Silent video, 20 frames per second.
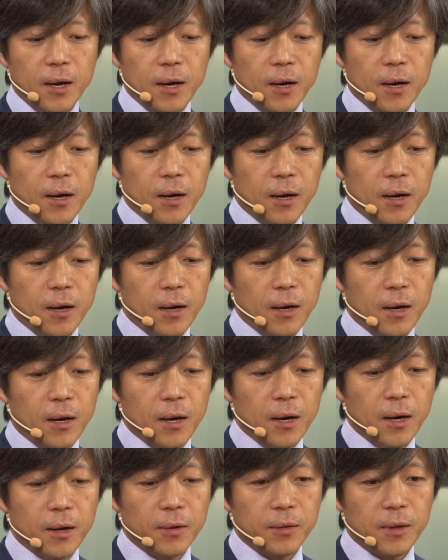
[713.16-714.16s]

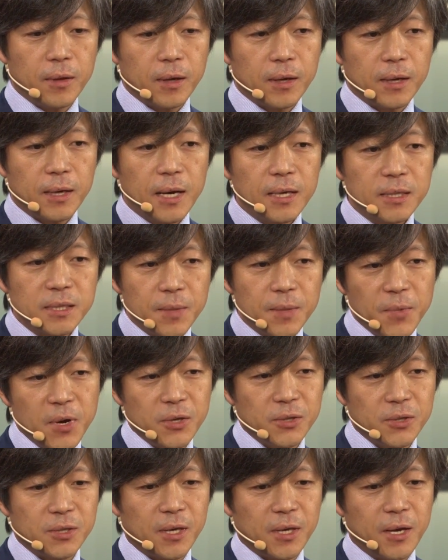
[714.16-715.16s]
the
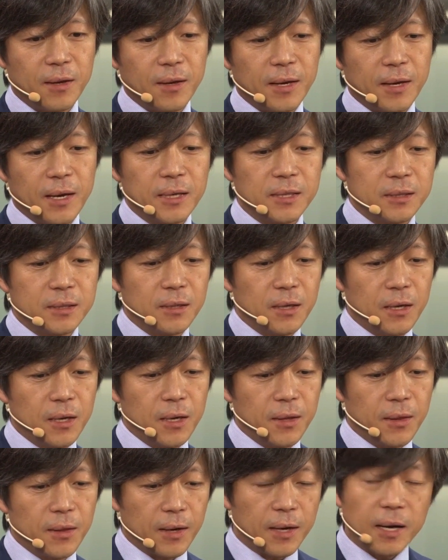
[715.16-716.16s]
customers can
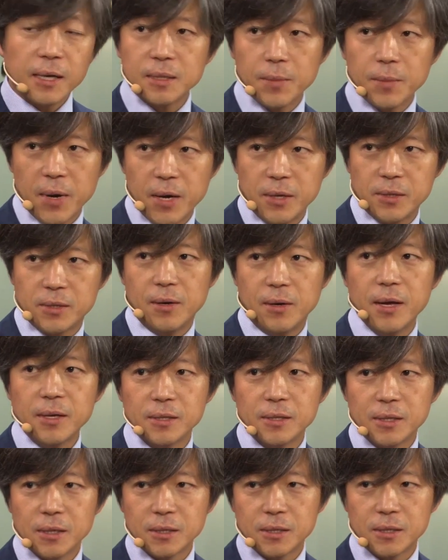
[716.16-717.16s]
customize the
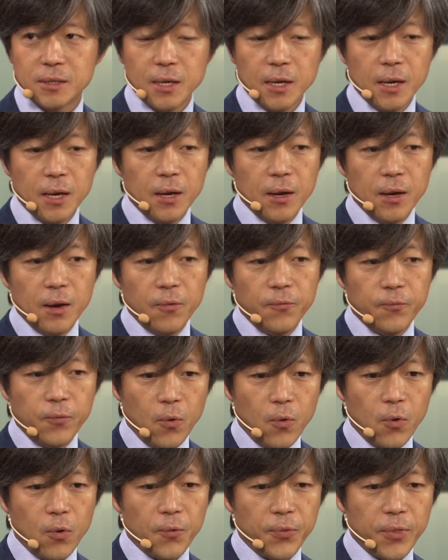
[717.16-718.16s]
lenses
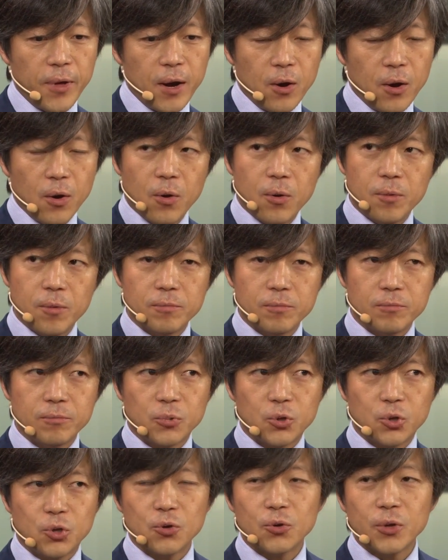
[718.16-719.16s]
for their
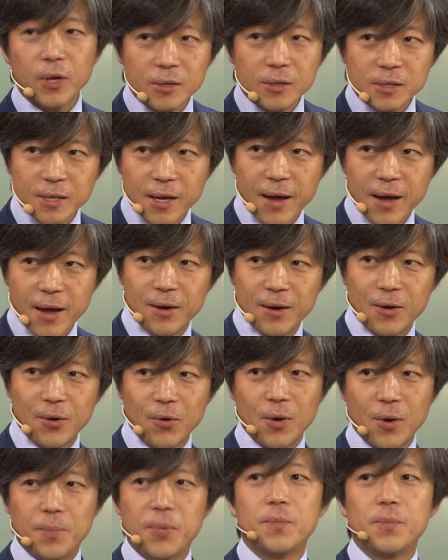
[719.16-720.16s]
own shooting style
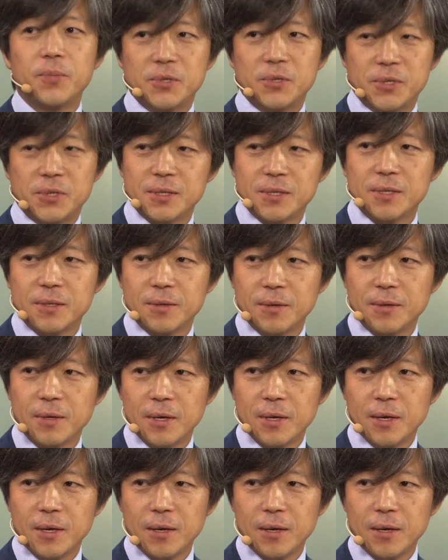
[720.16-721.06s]
or purposes.